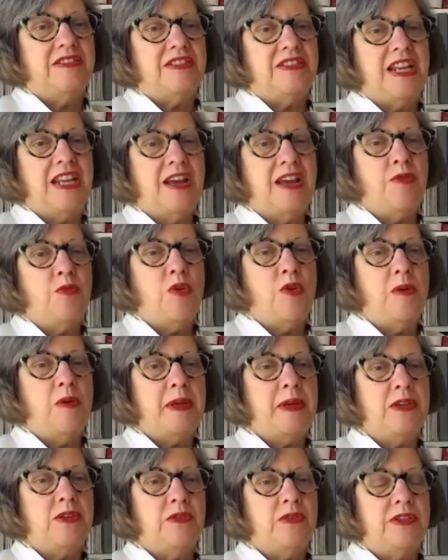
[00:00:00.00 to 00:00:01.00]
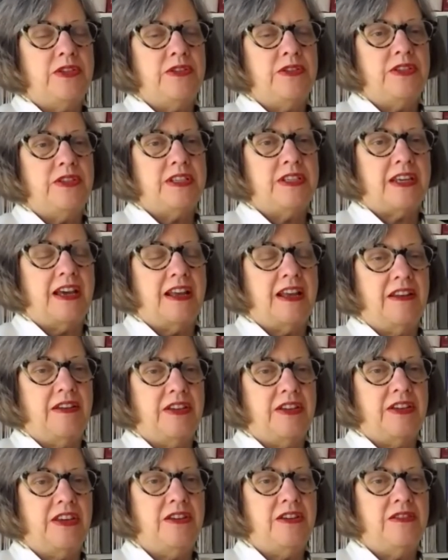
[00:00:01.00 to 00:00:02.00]
staying warm indoors, you just got a
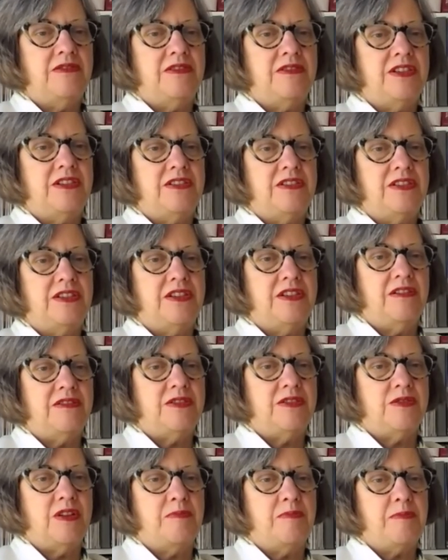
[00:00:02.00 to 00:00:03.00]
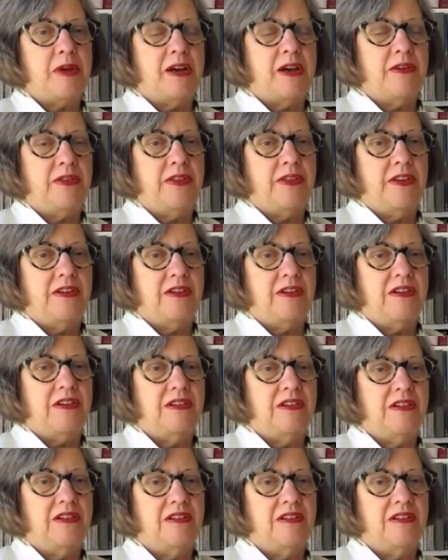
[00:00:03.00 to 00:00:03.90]
huge snowstorm out there.